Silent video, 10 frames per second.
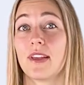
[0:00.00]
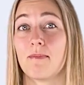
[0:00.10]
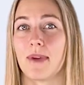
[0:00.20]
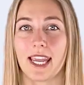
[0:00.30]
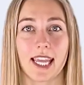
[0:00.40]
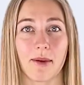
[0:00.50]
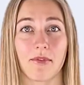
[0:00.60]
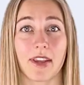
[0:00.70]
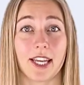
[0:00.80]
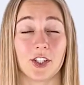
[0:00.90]
the main
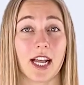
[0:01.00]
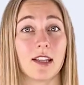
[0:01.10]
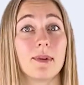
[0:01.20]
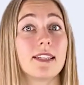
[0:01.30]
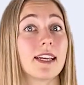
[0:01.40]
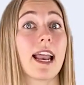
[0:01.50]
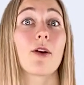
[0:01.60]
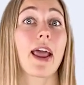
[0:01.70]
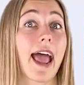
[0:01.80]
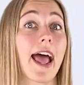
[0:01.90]
gamification elements and
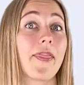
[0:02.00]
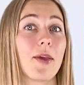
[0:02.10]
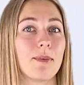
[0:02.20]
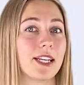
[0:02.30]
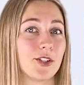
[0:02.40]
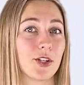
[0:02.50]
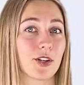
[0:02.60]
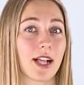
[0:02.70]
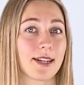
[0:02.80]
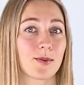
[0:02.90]
how to add them into
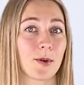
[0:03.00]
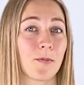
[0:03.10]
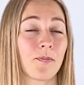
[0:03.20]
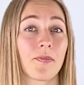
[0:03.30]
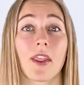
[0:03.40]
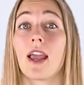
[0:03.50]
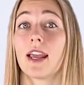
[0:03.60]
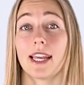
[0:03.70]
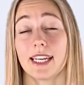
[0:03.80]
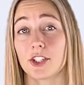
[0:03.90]
your classroom.
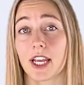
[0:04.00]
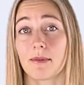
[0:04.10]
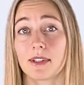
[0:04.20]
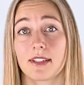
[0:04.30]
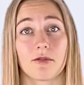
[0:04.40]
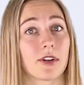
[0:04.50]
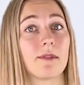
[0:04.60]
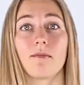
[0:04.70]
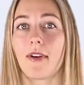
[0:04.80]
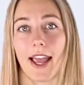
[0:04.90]
Each game is
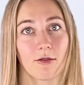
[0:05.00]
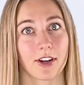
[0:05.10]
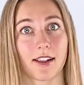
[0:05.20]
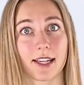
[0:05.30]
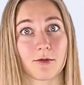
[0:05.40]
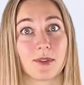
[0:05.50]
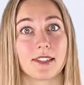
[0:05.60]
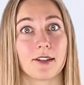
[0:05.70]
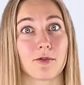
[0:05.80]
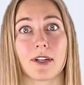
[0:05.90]
different, every classroom
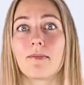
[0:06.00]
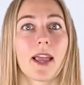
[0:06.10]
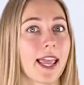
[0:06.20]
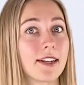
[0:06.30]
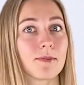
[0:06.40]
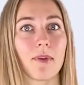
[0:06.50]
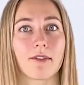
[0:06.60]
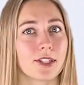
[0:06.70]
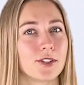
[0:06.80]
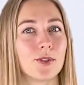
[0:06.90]
is different, and
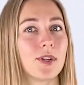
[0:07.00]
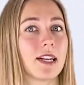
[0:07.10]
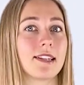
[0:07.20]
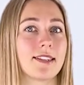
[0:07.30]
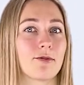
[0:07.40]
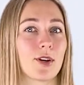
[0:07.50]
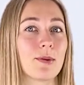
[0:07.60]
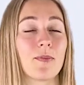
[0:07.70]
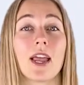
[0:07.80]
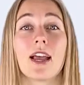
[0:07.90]
every student is
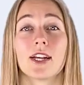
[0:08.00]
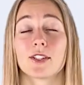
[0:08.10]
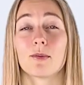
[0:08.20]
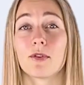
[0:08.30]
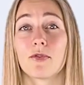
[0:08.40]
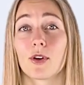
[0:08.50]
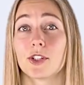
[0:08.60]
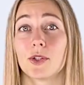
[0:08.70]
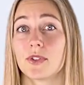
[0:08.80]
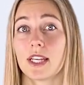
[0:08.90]
different. So before
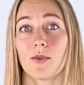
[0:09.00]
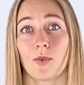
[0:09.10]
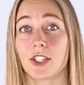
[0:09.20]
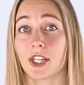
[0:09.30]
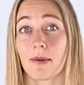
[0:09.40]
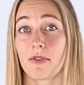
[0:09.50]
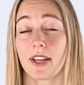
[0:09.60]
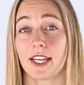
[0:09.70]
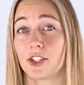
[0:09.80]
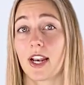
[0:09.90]
choosing which
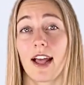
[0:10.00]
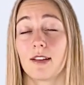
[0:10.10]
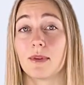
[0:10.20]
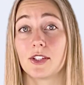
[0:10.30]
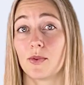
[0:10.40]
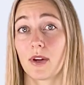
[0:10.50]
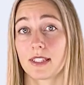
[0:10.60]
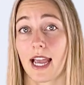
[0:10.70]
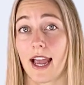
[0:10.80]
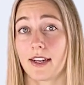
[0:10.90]
gamification elements you
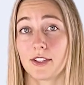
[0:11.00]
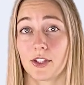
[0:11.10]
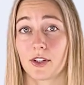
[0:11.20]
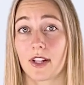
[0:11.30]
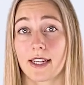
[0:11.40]
want to add into your